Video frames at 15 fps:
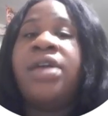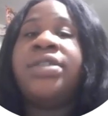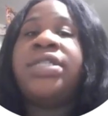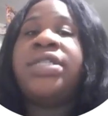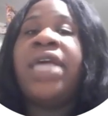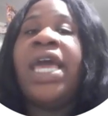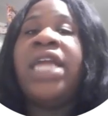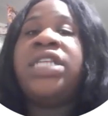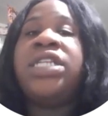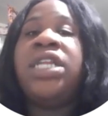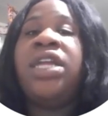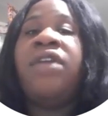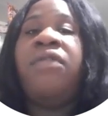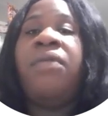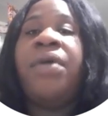So
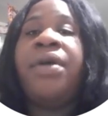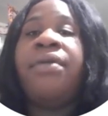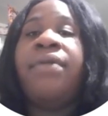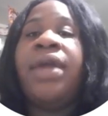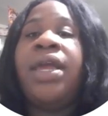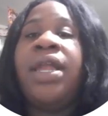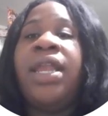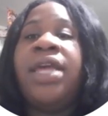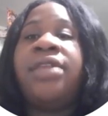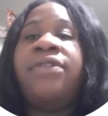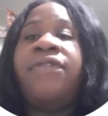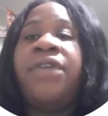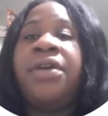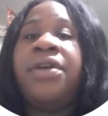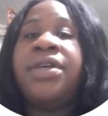HNF1 regulates
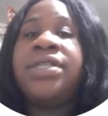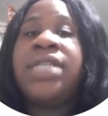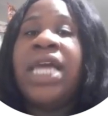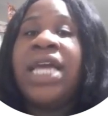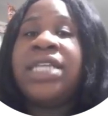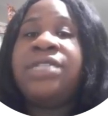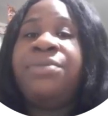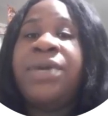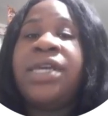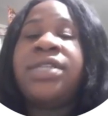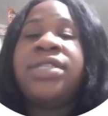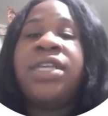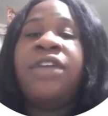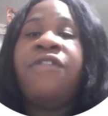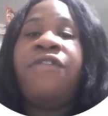various
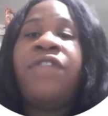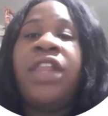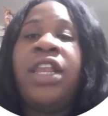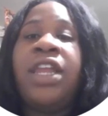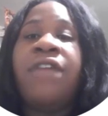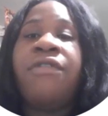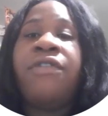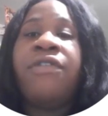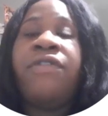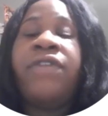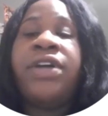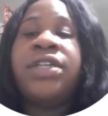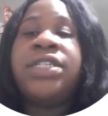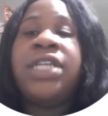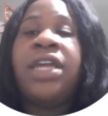aspects of the liver
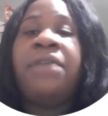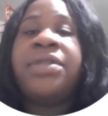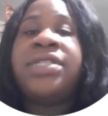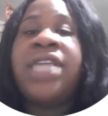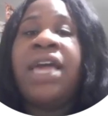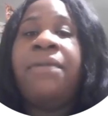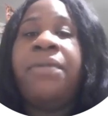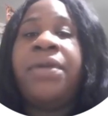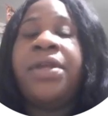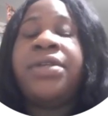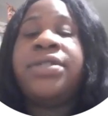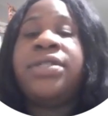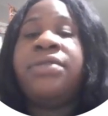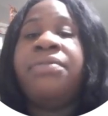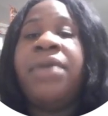function and
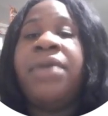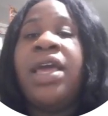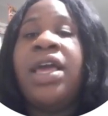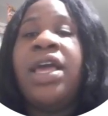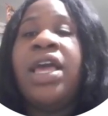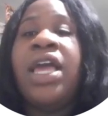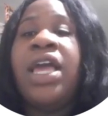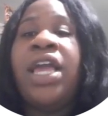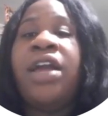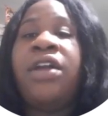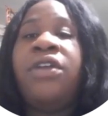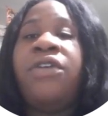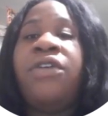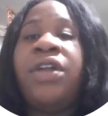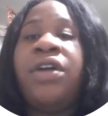metabolism,
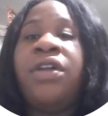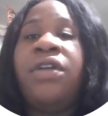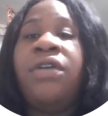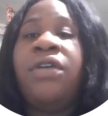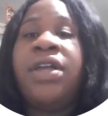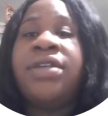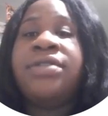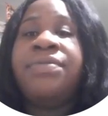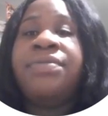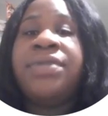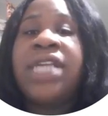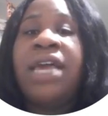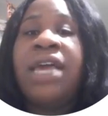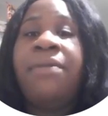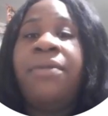including glucose
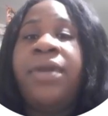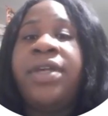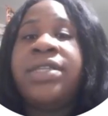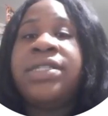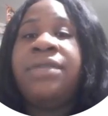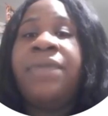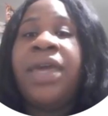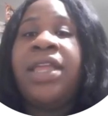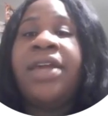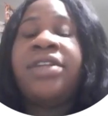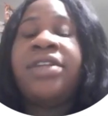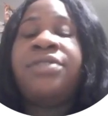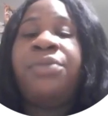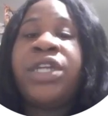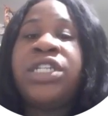metabolism and the
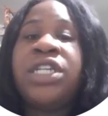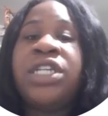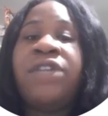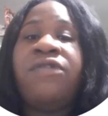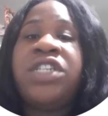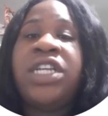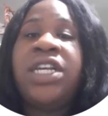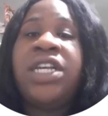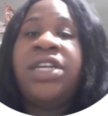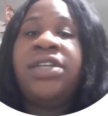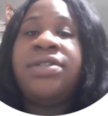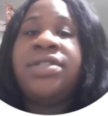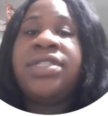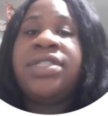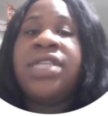expression of
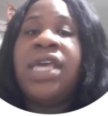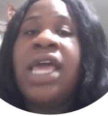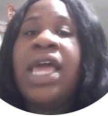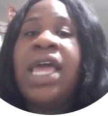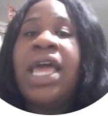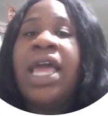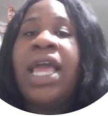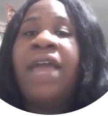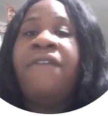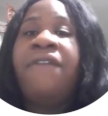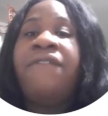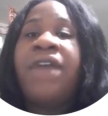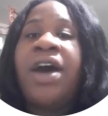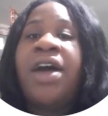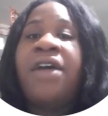genes
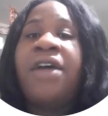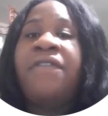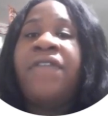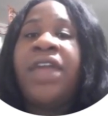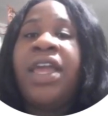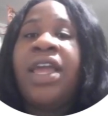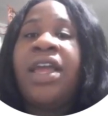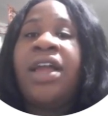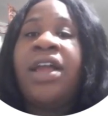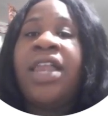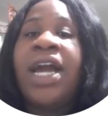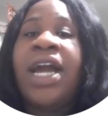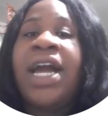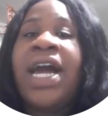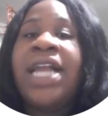involved in
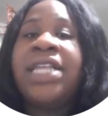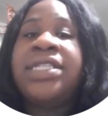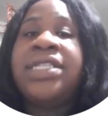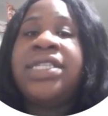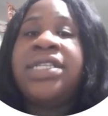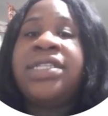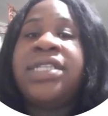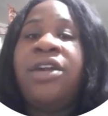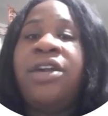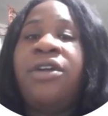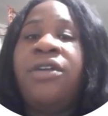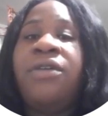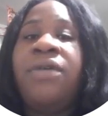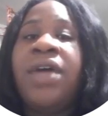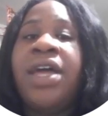glycolysis and
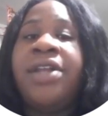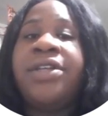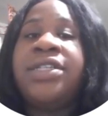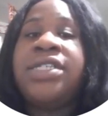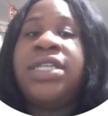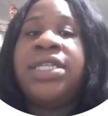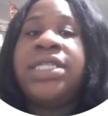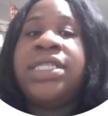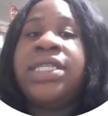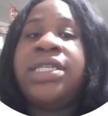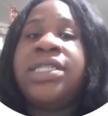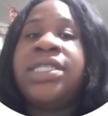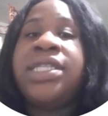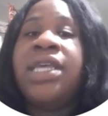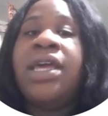
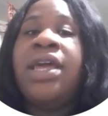gluconeogenesis.